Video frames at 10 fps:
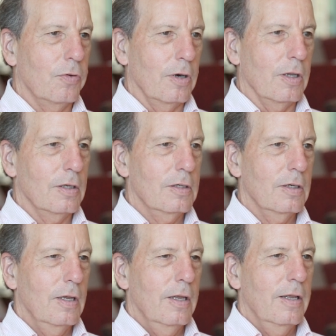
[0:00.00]
furnace.
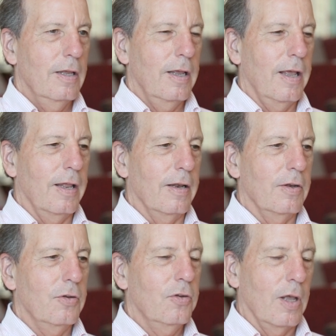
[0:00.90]

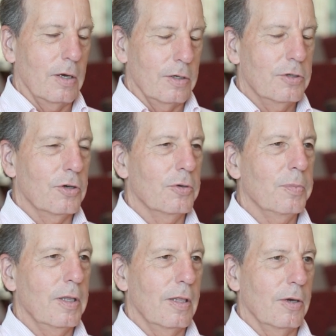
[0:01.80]
And Ted
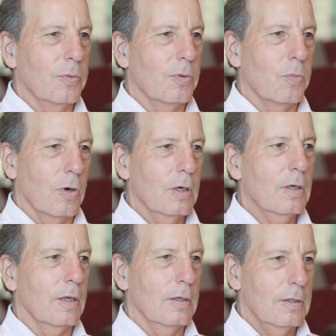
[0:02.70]
assured me that it would
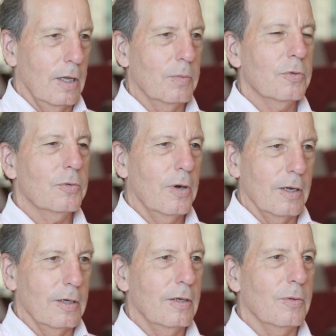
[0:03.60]
work, and Ted was
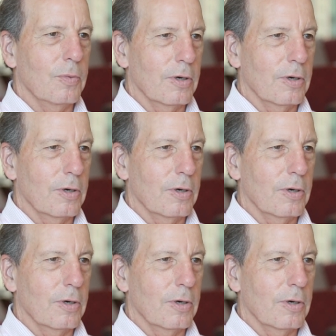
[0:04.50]
right, it did